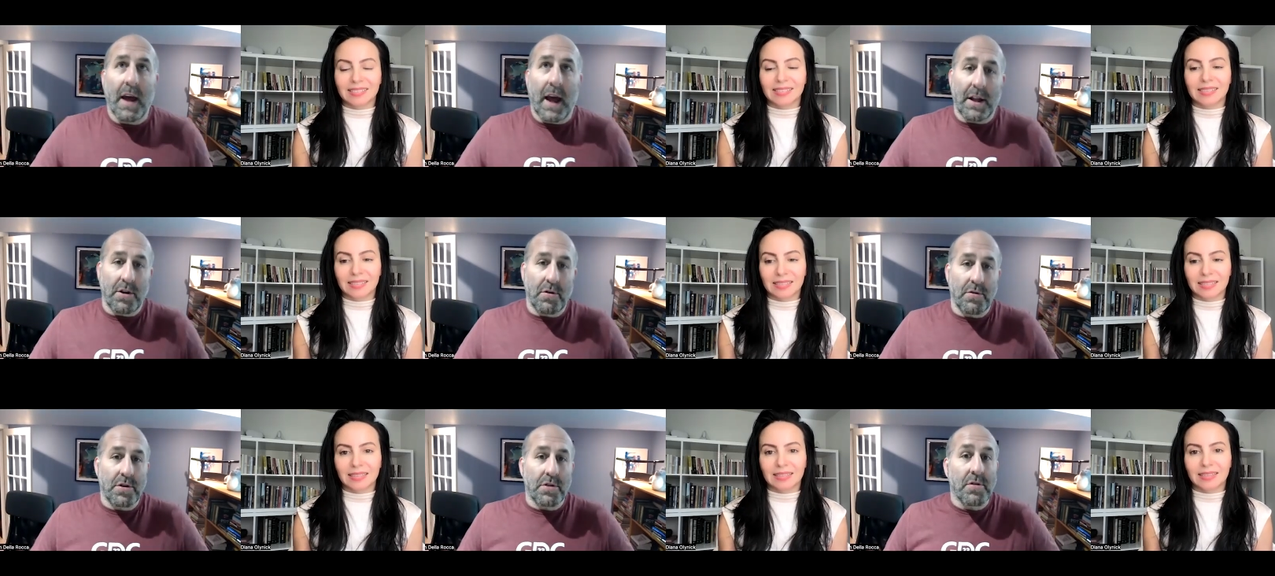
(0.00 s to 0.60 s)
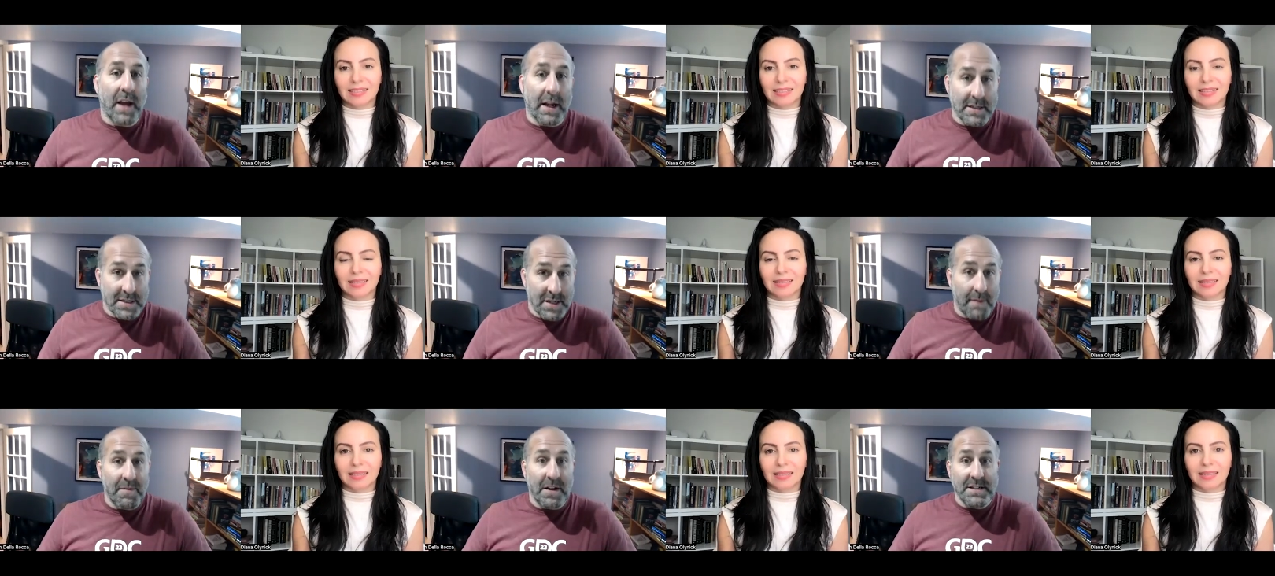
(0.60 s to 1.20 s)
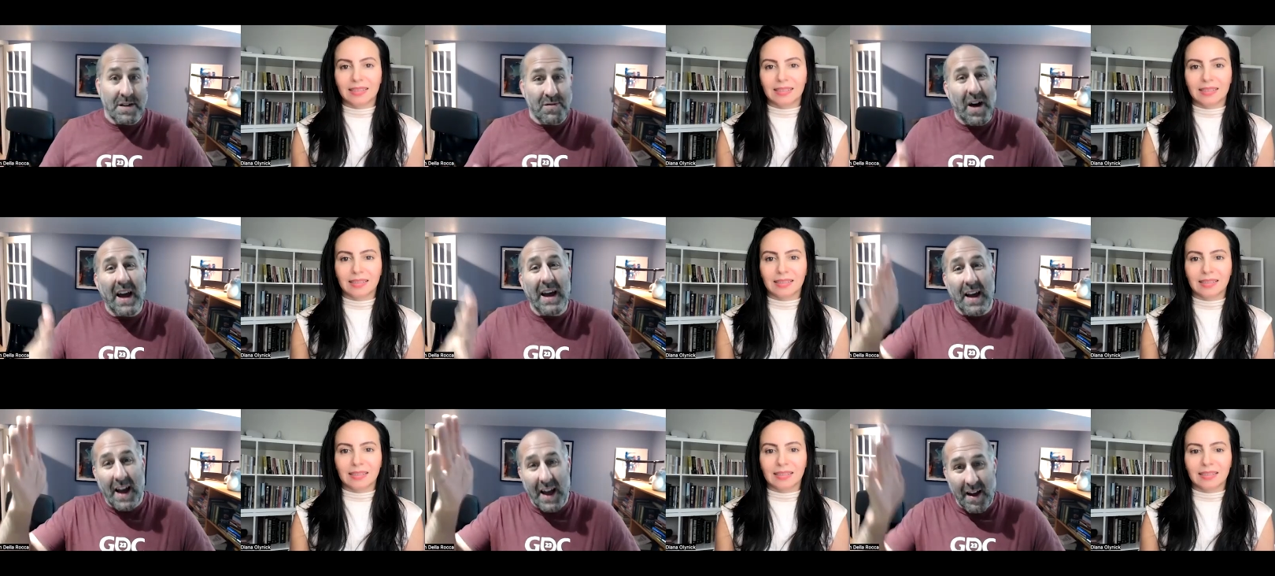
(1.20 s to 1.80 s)
Speaker 1: and you do get some that say, "Well,
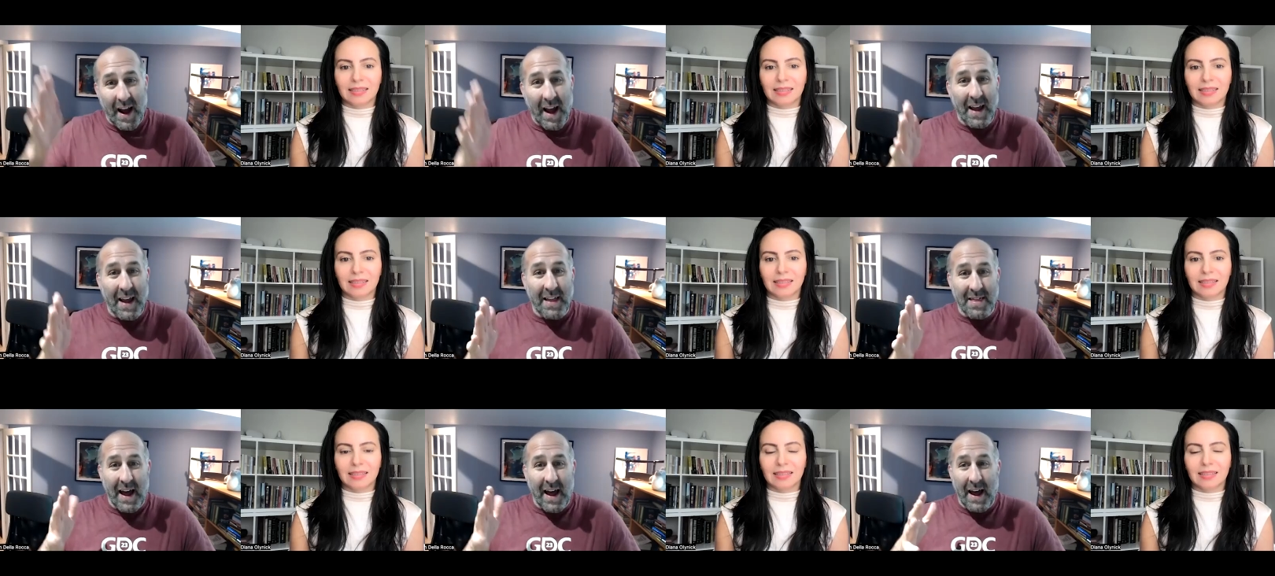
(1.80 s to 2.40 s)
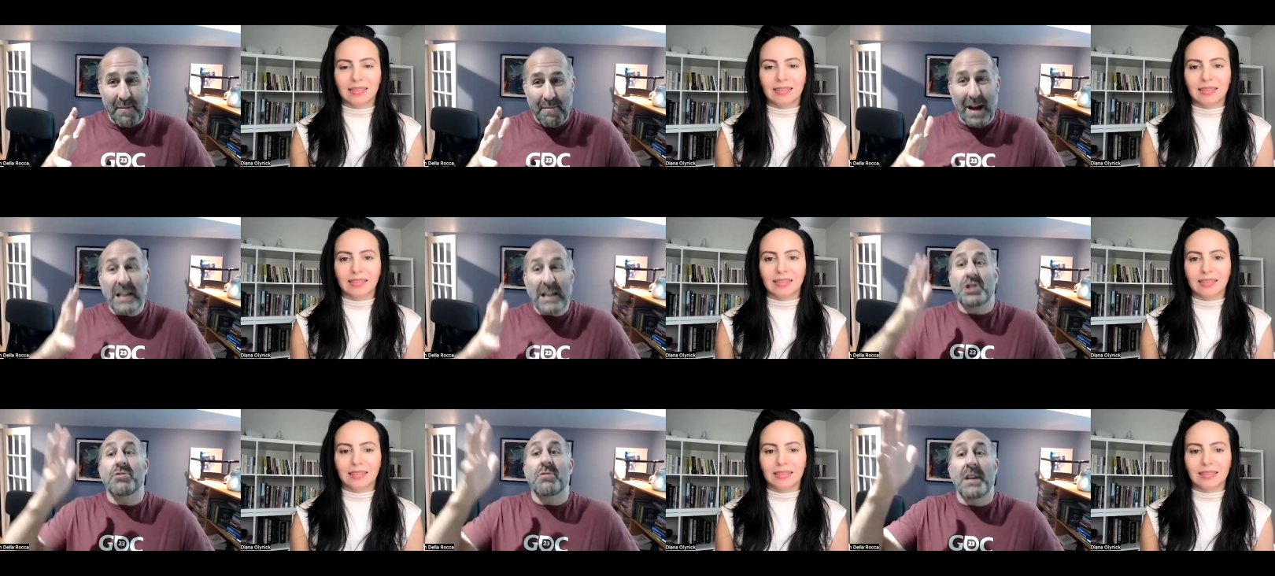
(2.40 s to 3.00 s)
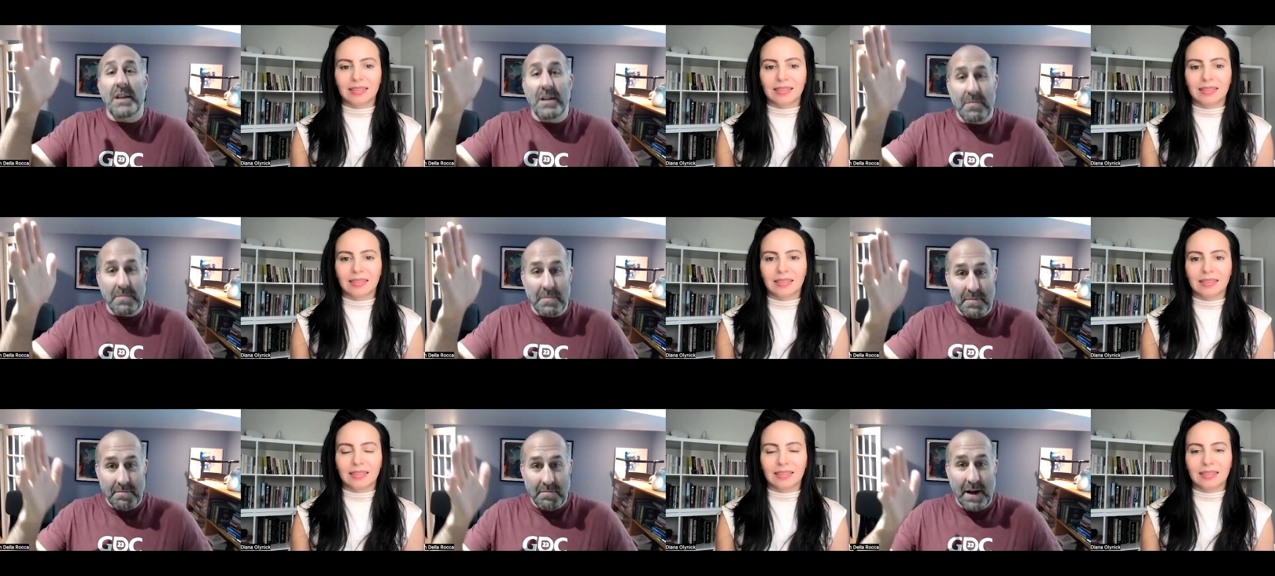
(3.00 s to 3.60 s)
I I, I my
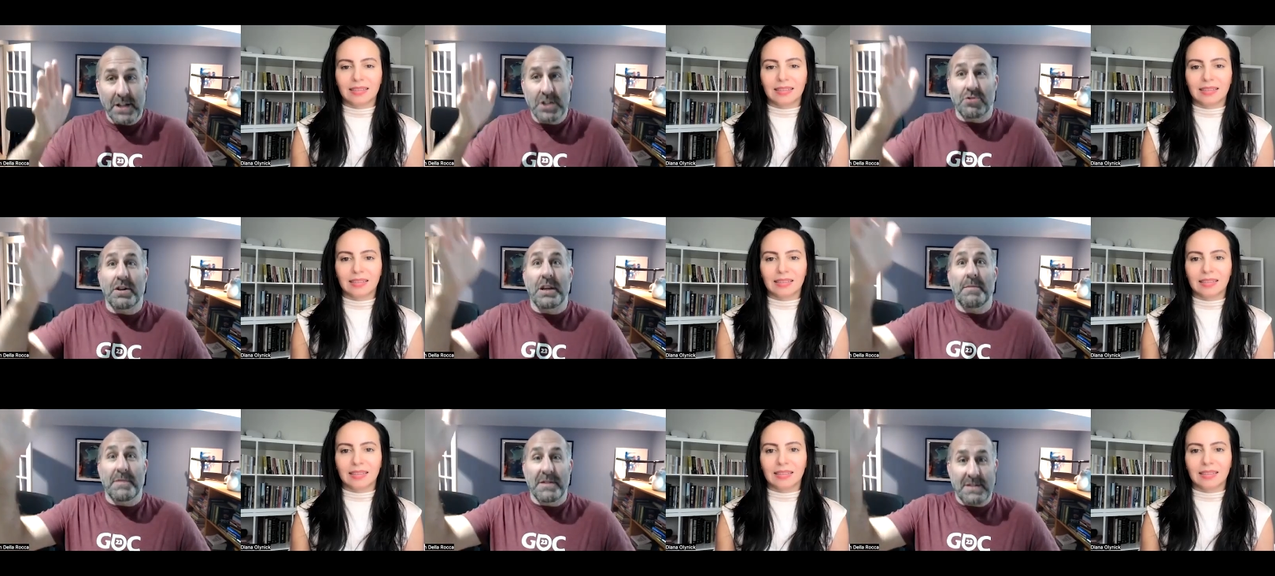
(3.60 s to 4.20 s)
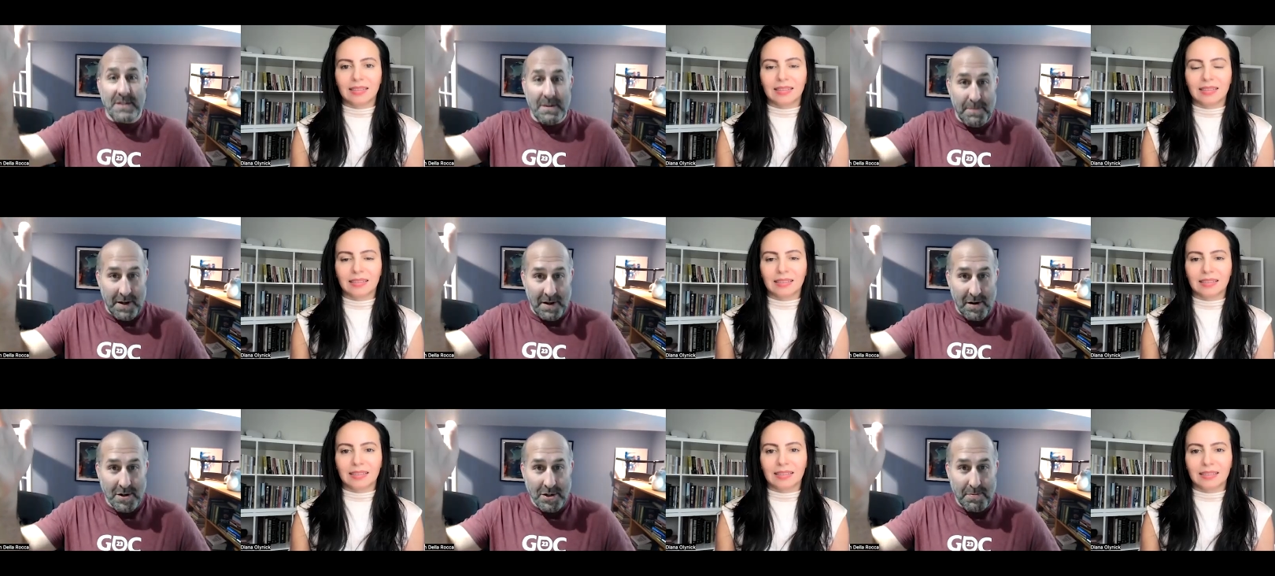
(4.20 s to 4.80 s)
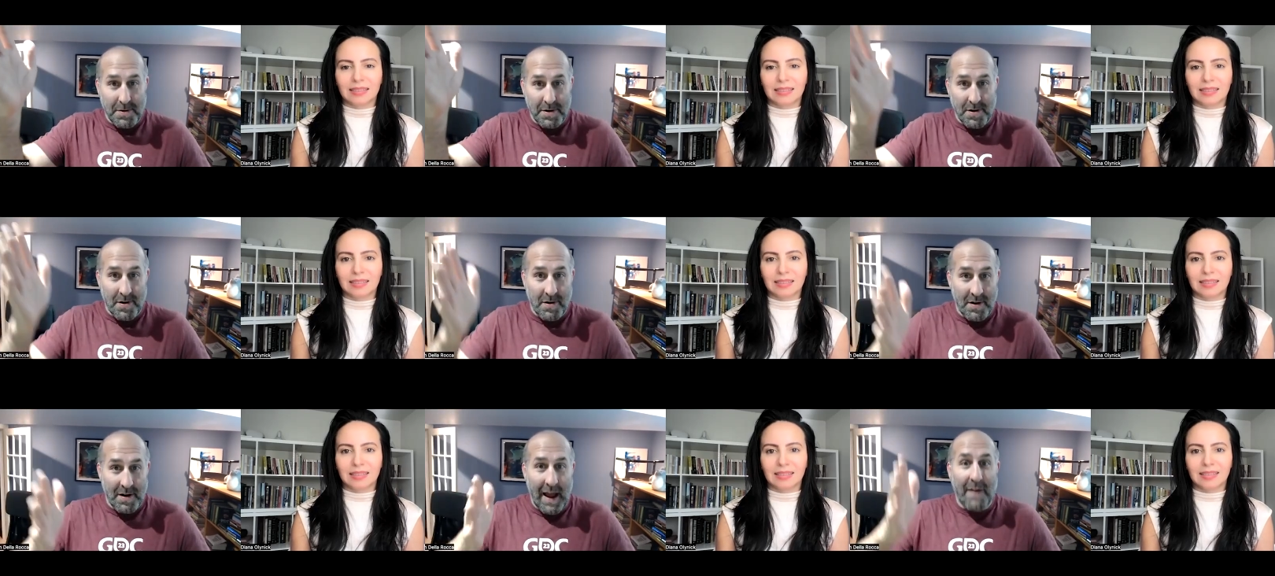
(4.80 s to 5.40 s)
dream, my dream is to be an
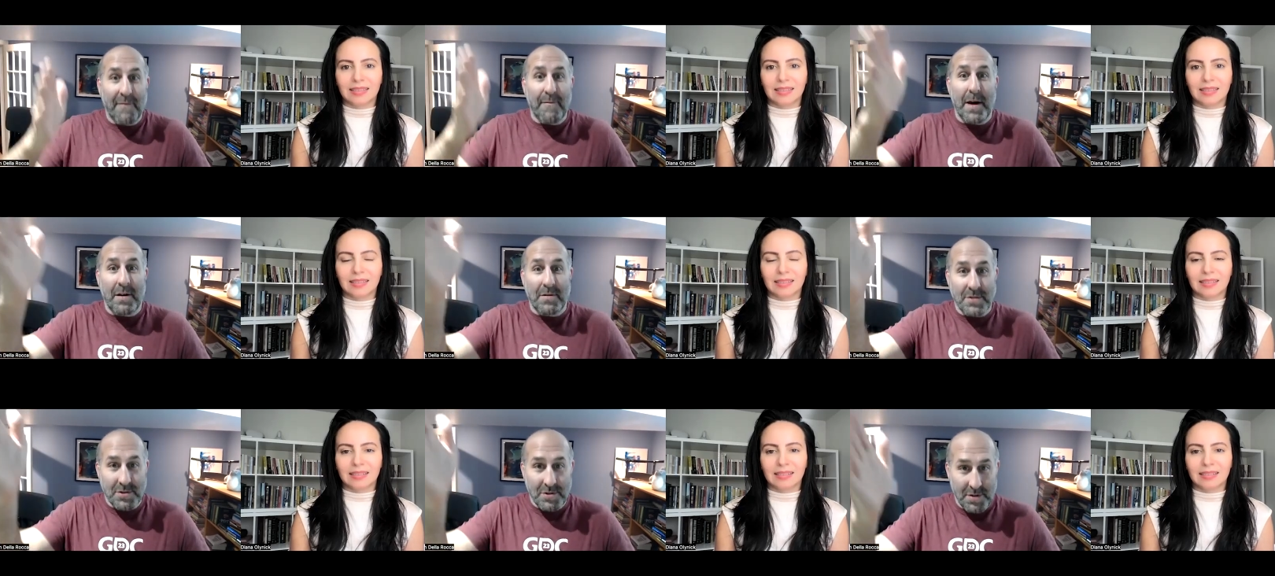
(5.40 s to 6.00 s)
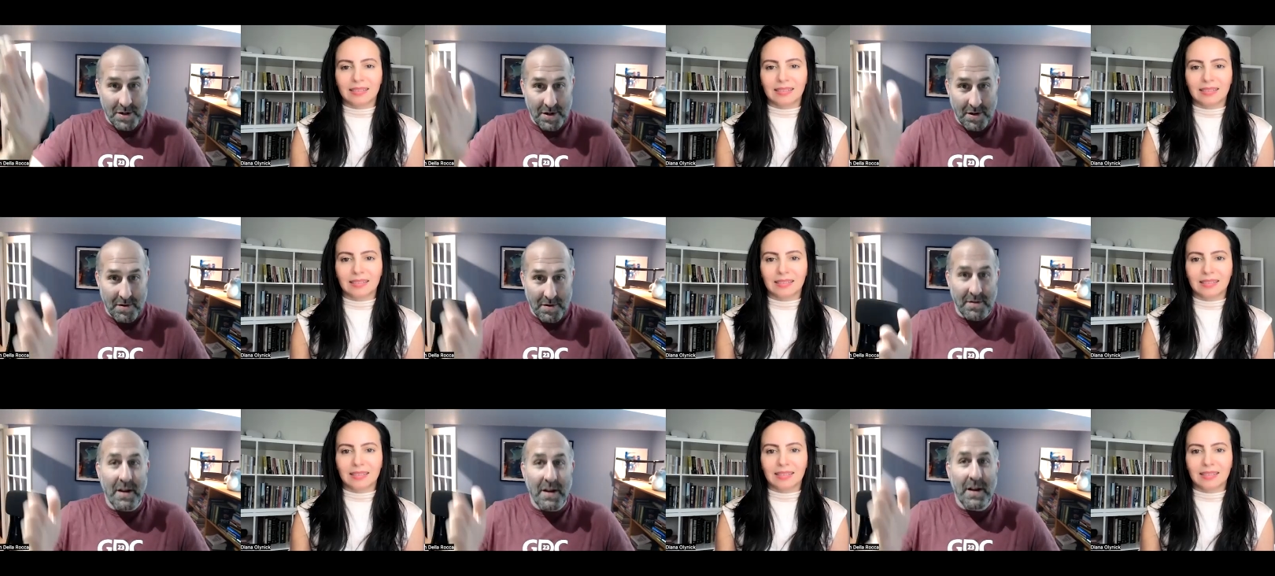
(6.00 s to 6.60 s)
entrepreneur and have my own studio, and